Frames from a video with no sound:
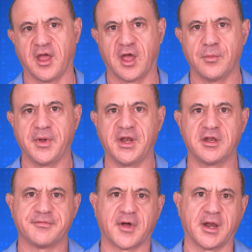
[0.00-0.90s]
And we need
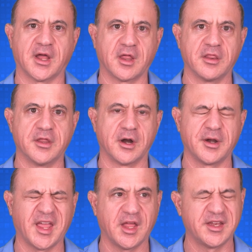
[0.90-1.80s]
to find out their
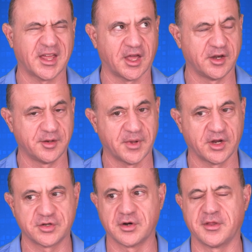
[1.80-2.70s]
needs and to
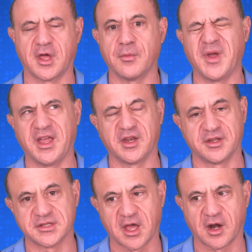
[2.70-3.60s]
make sure that we can
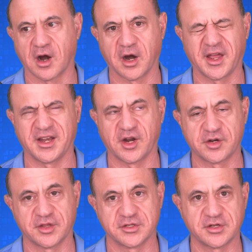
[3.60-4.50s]
design an
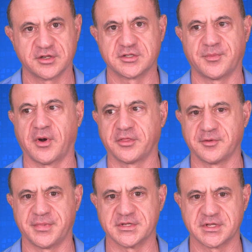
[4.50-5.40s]
architecture that's going to support
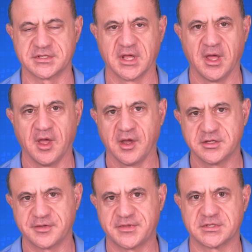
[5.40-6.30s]
their business.
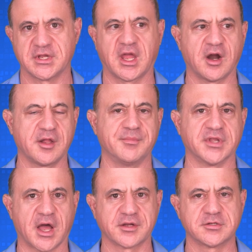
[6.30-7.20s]
Because if the security
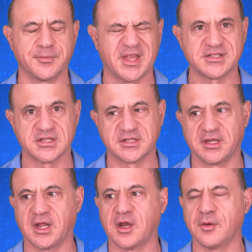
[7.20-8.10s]
blocks their business, it
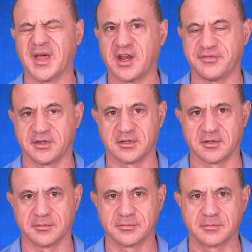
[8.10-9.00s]
did no benefit to them.